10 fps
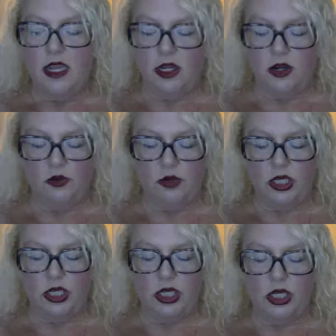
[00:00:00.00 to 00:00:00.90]
you know
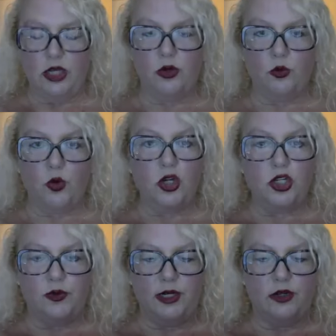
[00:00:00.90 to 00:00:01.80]
you we're
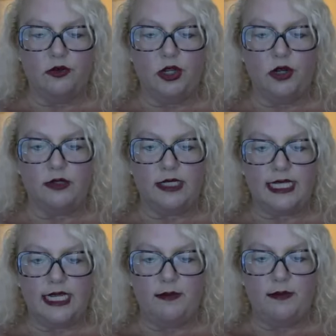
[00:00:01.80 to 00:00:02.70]
doing your loan
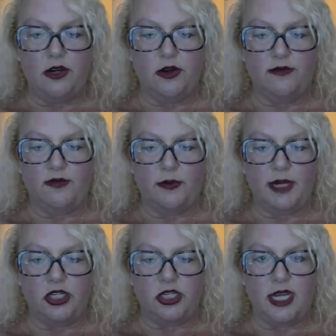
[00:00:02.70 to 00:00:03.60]
send me your
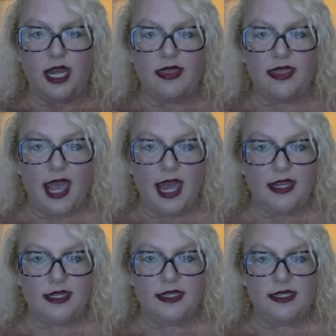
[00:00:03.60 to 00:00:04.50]
information and that
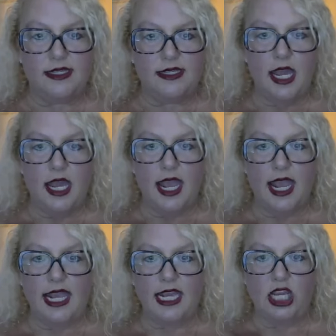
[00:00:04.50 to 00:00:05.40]
is
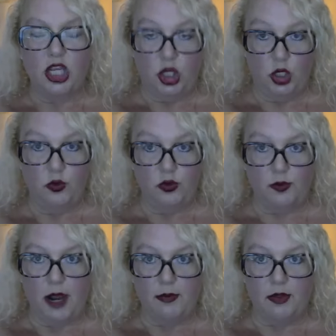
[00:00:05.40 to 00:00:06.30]
a huge
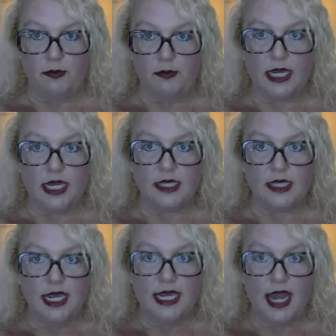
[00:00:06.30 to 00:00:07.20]
problem
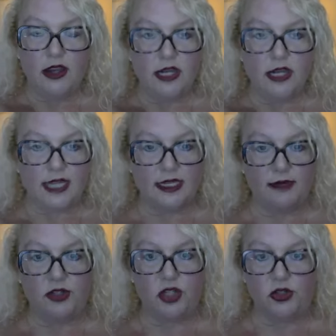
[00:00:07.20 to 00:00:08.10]
because now you got
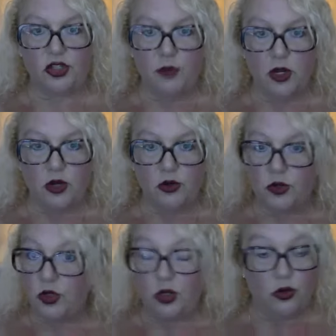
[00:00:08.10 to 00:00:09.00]
some joe schmo
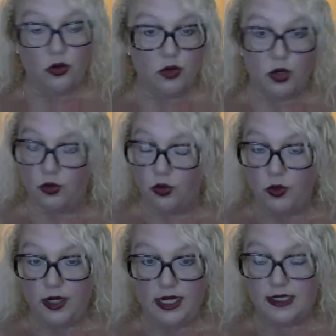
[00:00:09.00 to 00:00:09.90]
who you don't know who
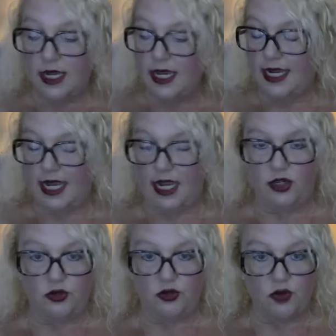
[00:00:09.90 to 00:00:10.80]
it is can
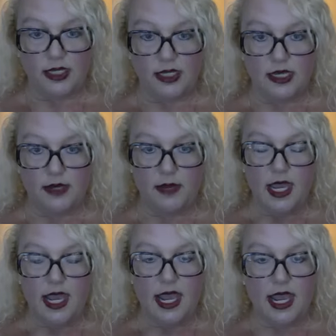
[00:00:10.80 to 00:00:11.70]
yeah. you trust them
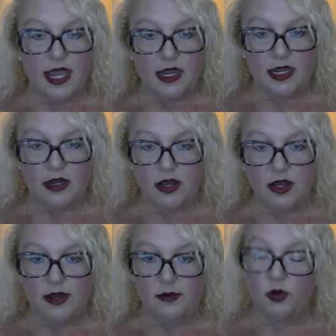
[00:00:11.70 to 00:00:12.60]
and
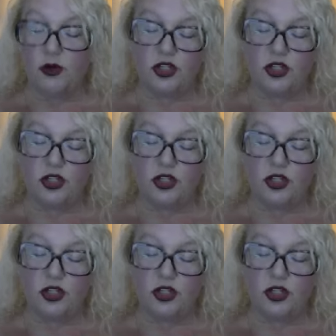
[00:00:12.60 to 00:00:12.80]
um or